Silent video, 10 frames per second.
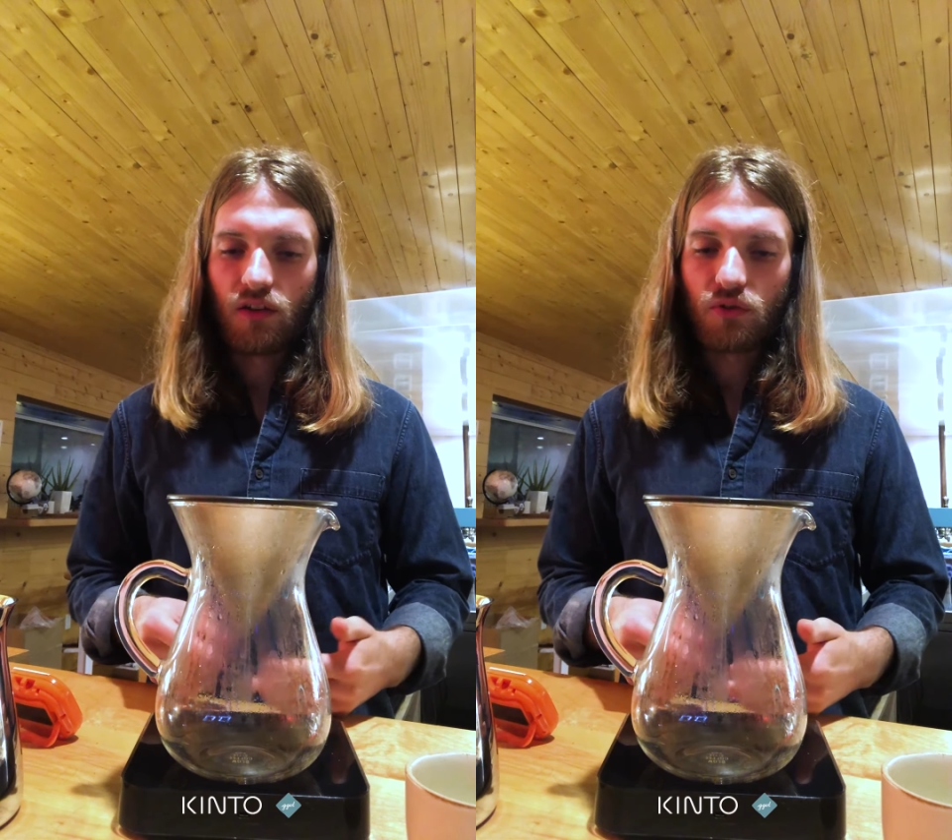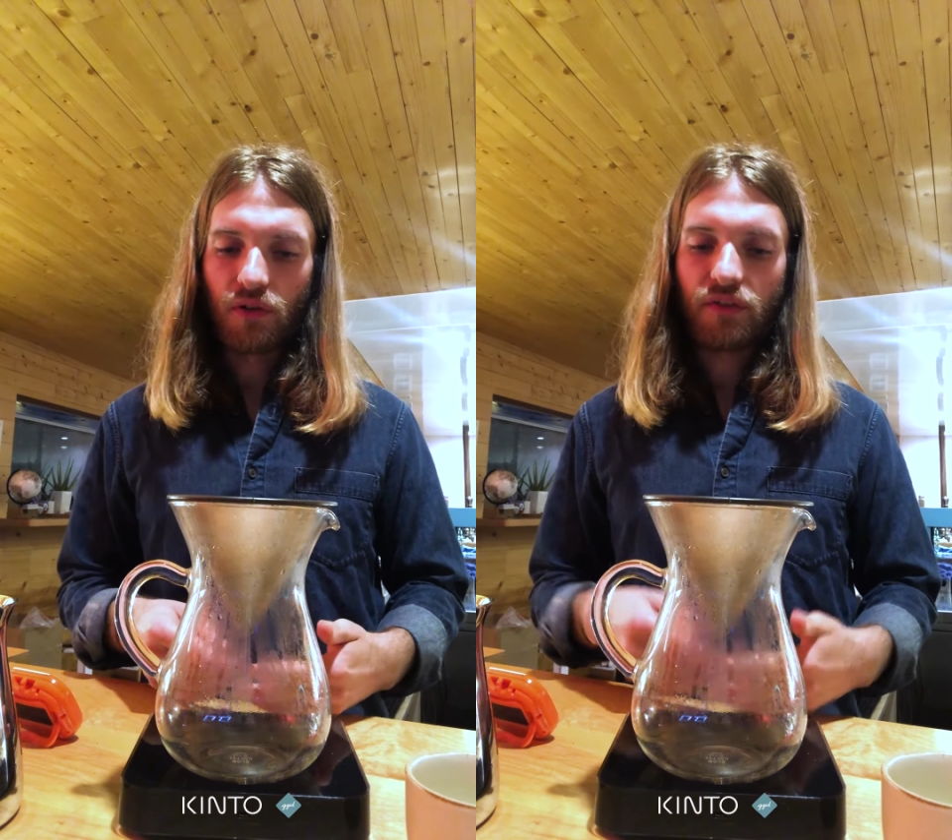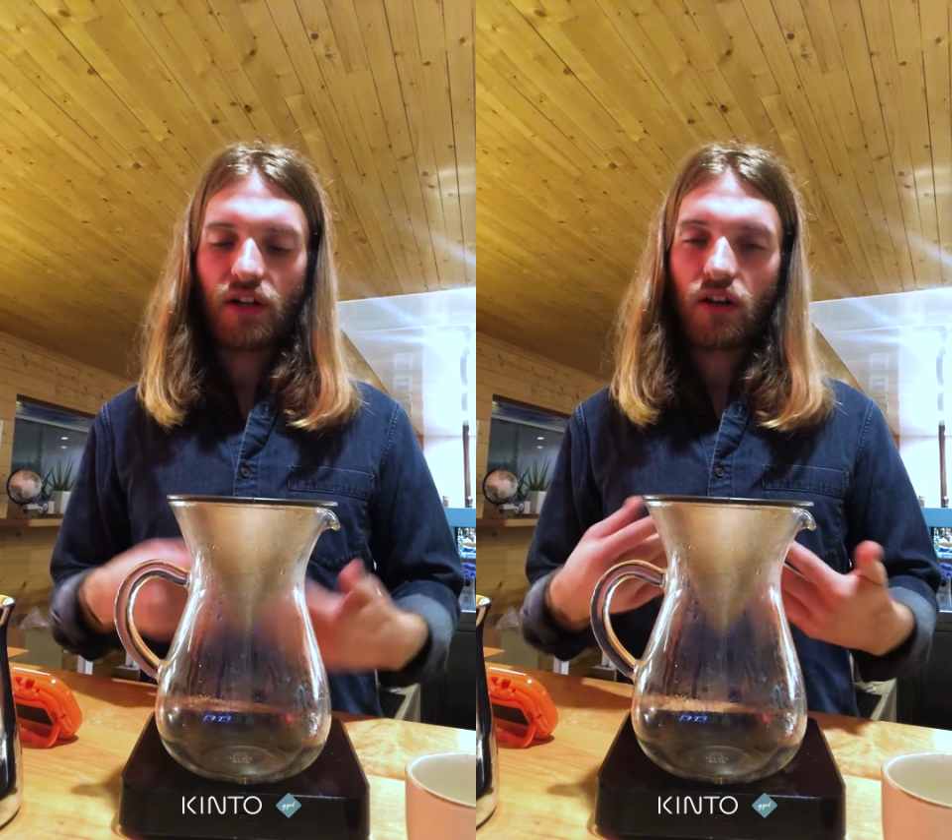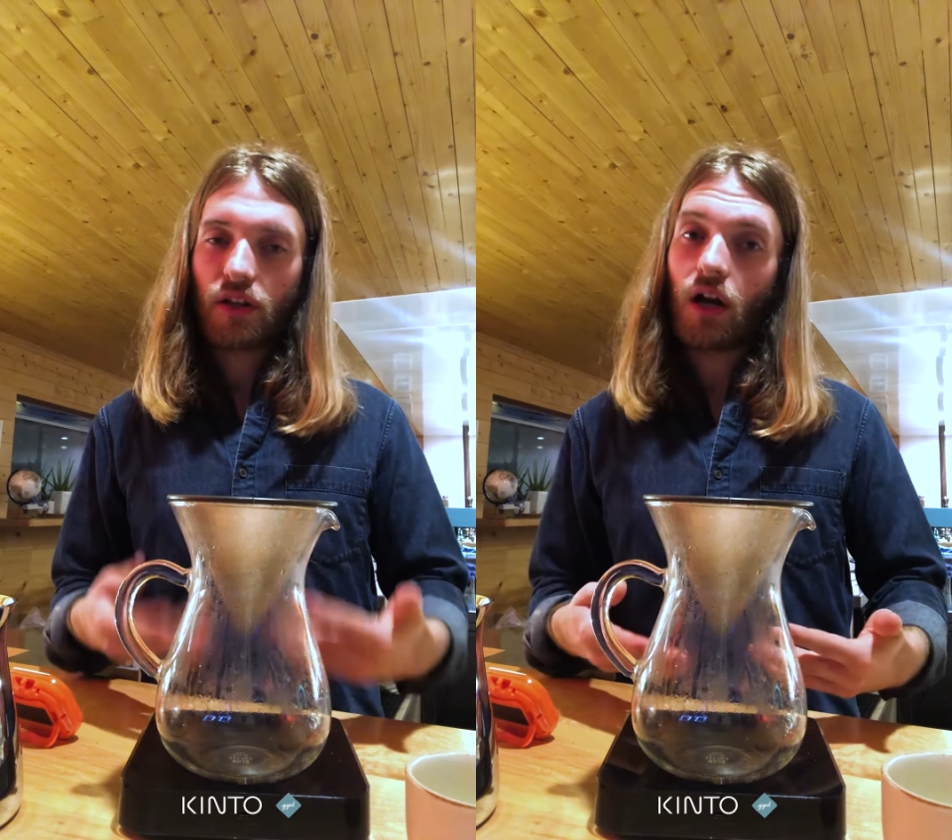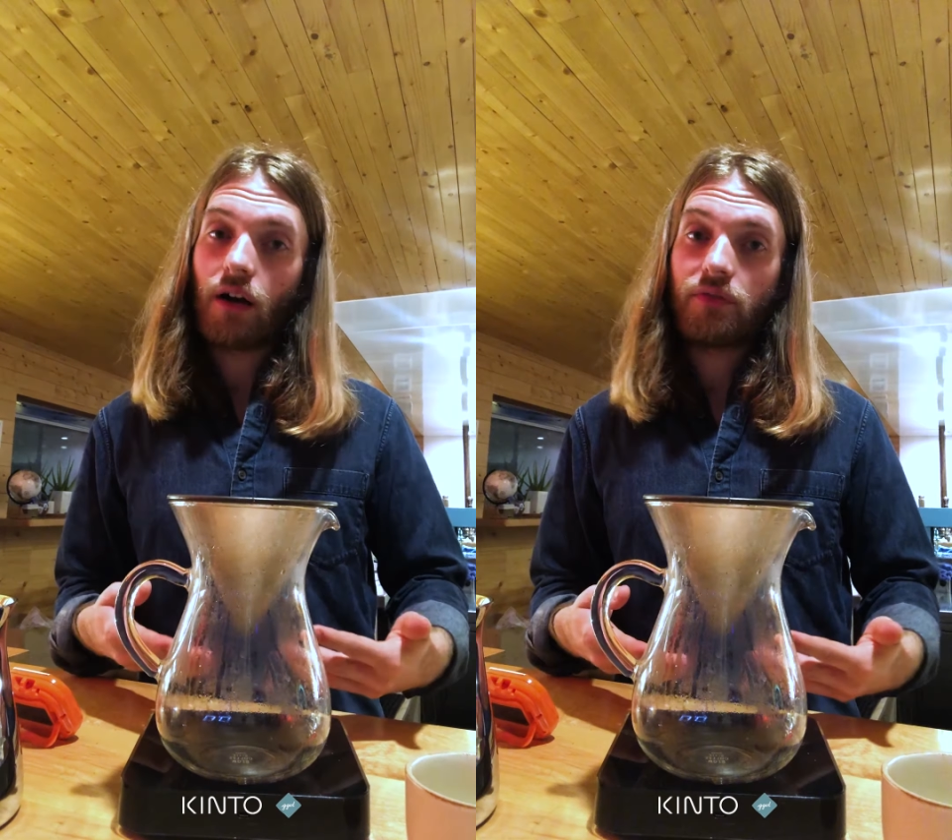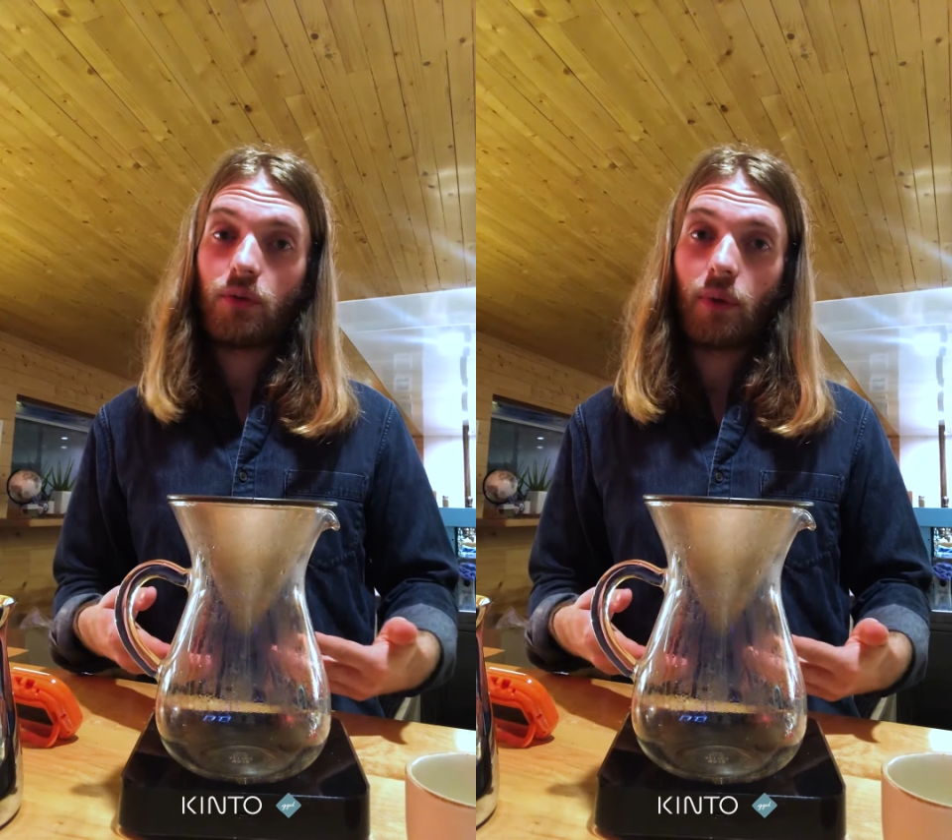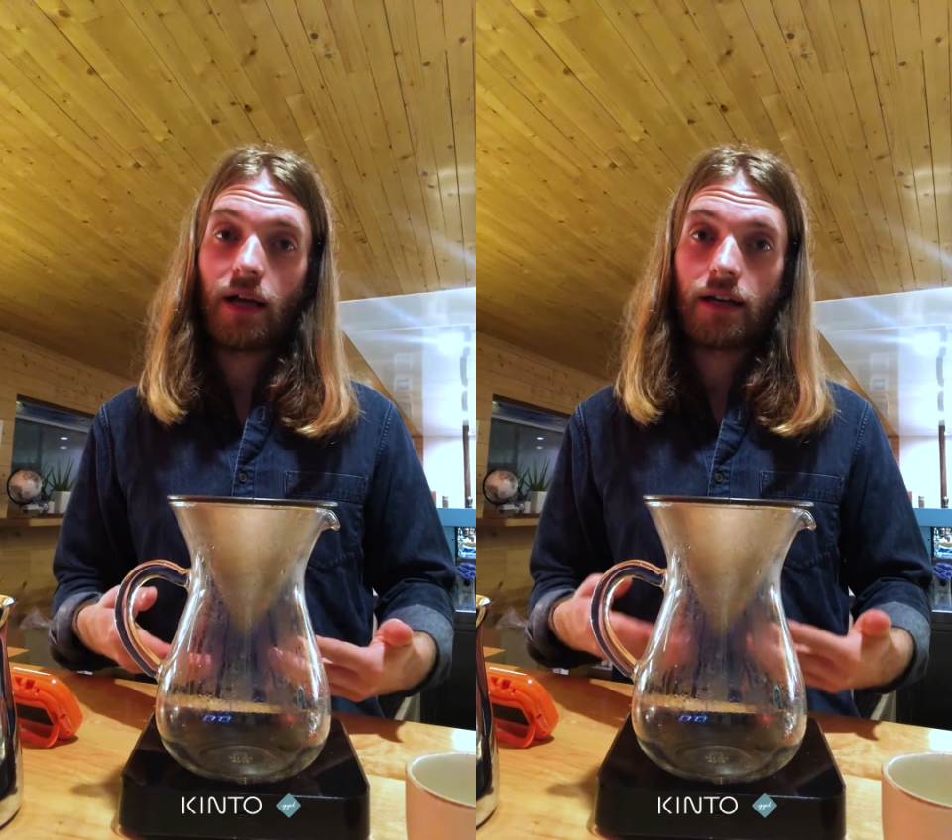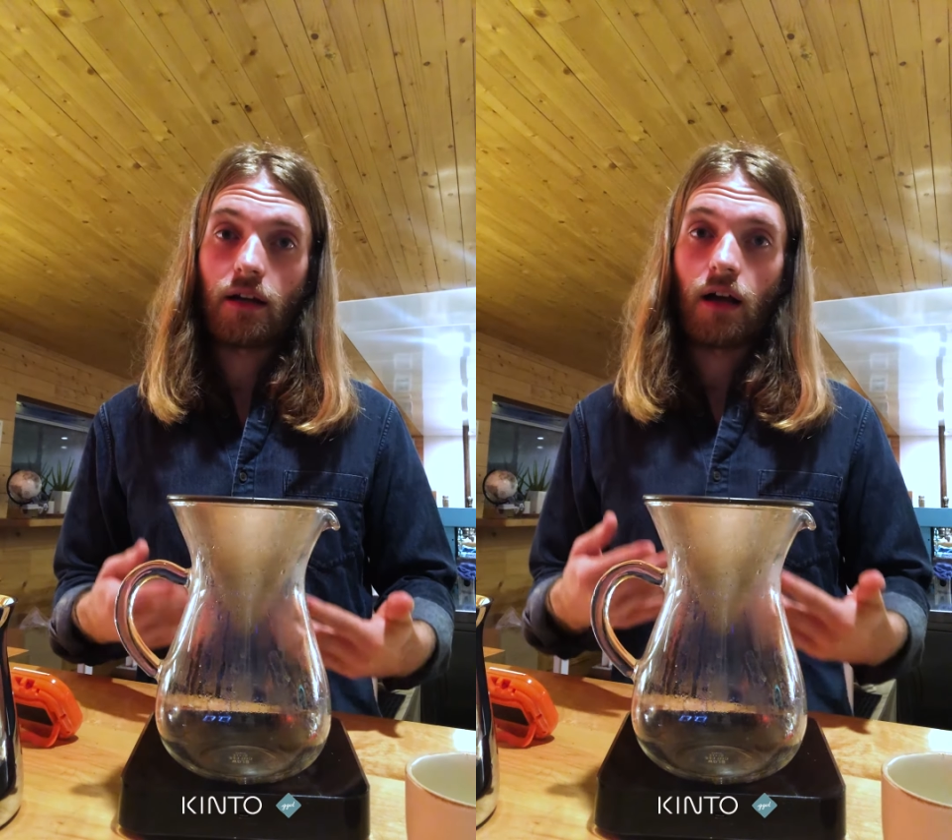sort of get all the coffee
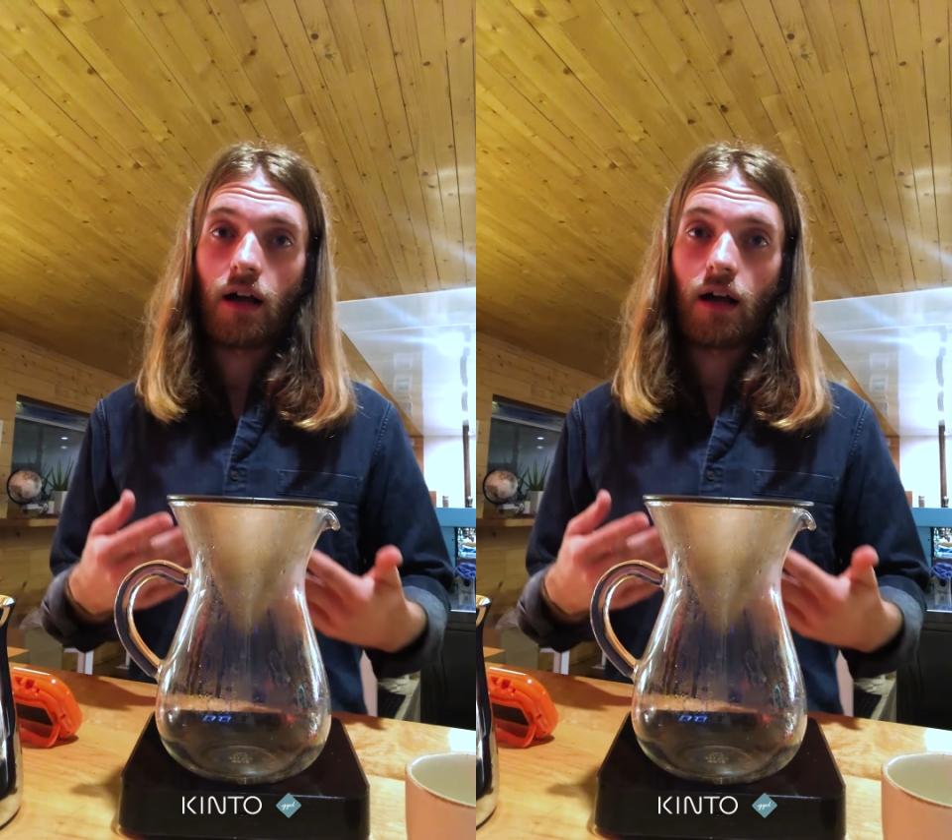wet